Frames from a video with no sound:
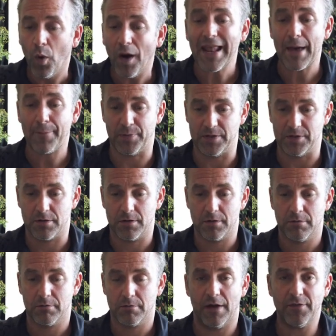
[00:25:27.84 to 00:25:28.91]
What happened?
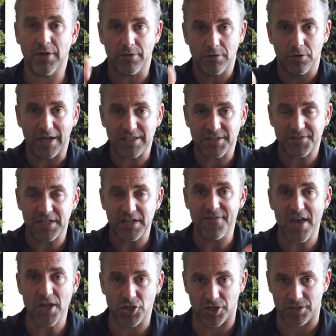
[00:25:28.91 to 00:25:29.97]
You guys have
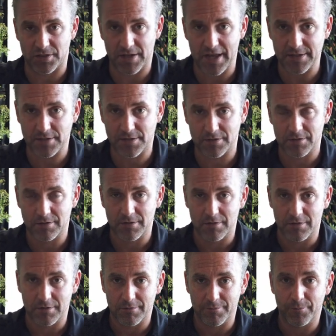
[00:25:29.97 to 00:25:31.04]
seen Avengers, yes?
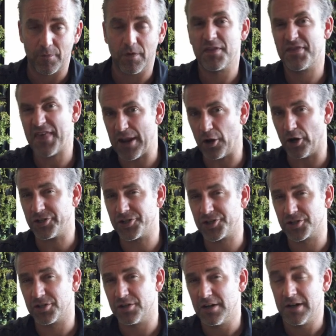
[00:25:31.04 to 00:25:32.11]

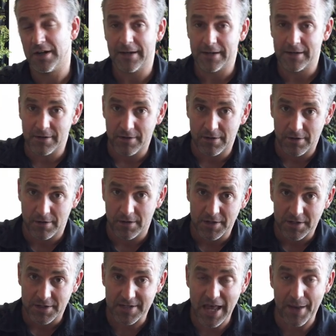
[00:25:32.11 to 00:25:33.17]
Thanos,
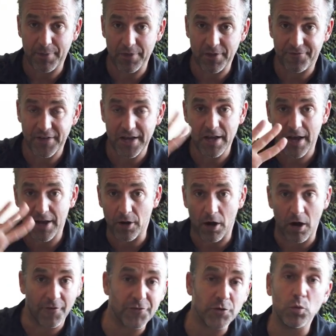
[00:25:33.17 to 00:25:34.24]
snap of the finger
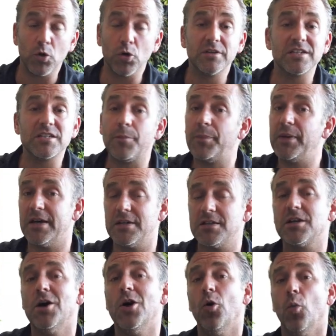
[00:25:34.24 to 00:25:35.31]
and half the world
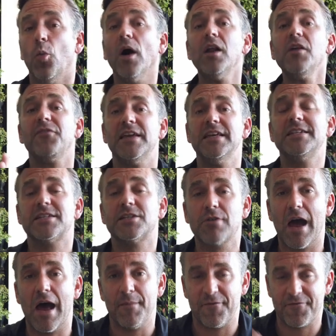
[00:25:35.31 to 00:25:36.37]
disappears. What if
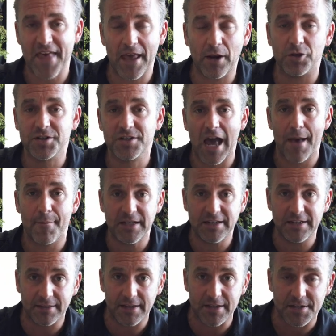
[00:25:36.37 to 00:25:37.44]
Instagram, if Thanos came
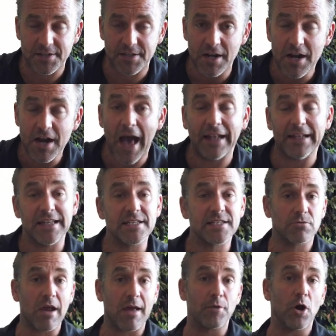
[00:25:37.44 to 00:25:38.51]
and he did this and
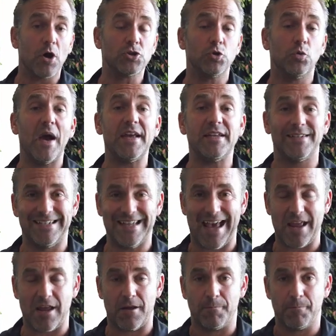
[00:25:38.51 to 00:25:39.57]
Instagram goes away
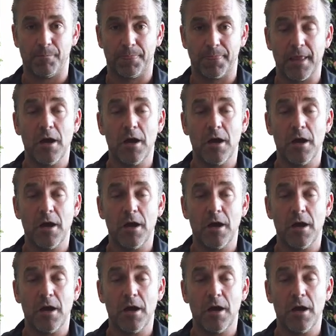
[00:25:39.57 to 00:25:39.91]
today?